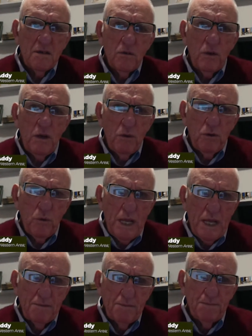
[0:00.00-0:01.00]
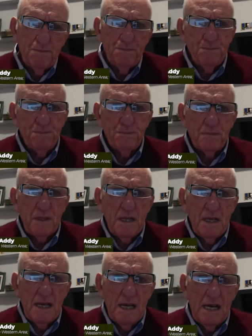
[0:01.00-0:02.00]
we would win,
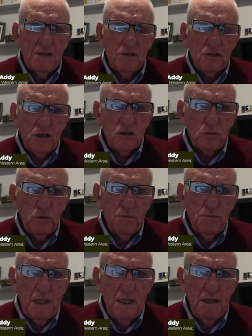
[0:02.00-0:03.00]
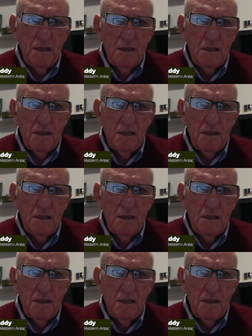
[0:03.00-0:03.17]
and such would be